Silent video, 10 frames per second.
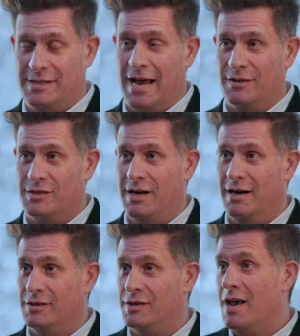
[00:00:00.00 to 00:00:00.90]

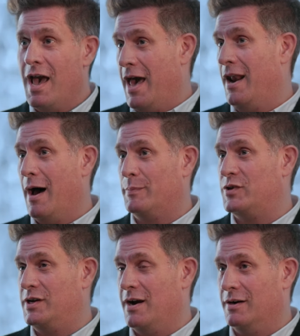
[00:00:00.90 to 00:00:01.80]
downstairs, and
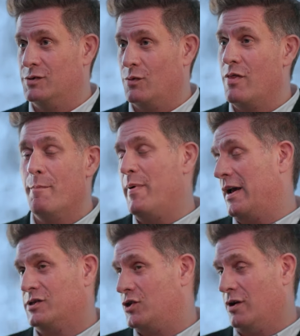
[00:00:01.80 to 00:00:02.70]
upstairs, the
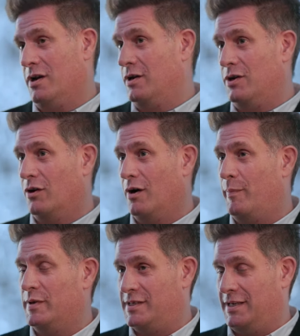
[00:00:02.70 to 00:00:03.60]
biggest screen in
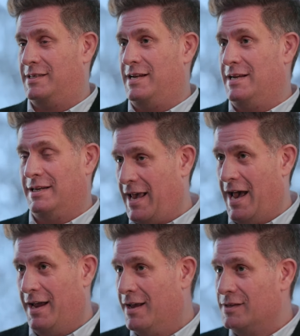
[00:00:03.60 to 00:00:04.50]
Europe at
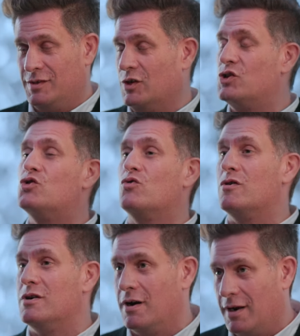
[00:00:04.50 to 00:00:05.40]
16K. It's an
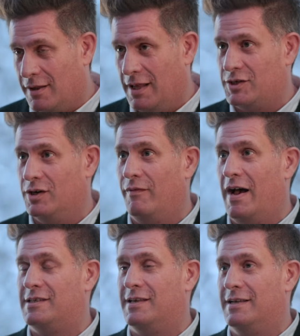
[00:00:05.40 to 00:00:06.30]
extraordinary collection of
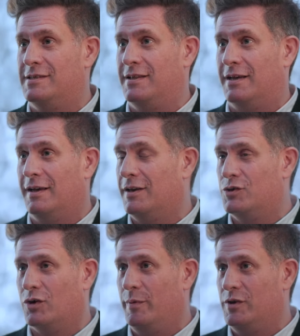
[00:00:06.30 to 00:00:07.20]
assets that can
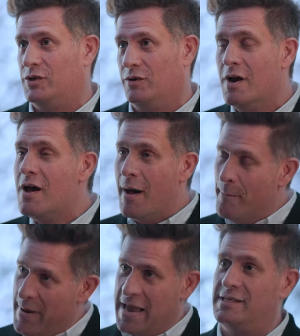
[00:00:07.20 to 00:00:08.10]
contribute to
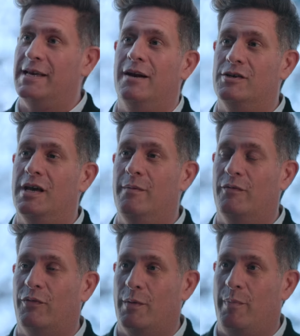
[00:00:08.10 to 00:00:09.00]
amazing
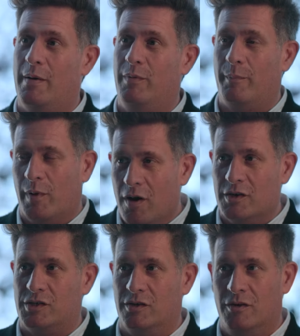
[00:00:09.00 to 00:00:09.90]
entertainment for the public, but
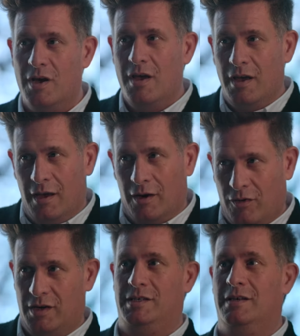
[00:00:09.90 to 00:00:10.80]
also
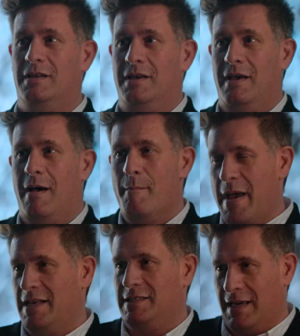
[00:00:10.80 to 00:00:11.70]
increasingly
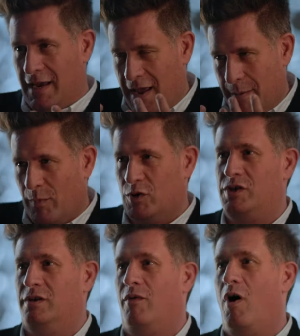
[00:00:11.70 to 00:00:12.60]
amazing
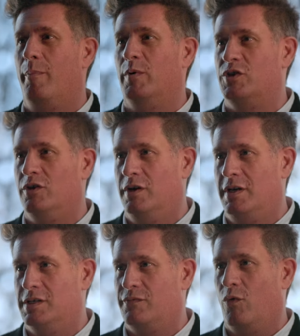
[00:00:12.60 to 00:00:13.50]
immersive
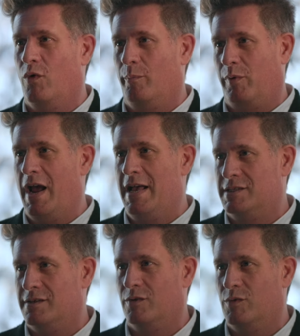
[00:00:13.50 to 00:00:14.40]
opportunities for
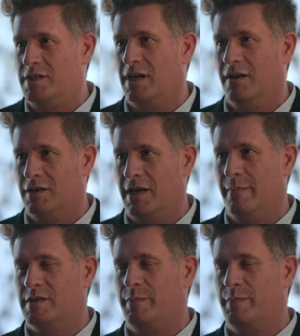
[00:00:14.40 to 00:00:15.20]
brands in the retail entertainment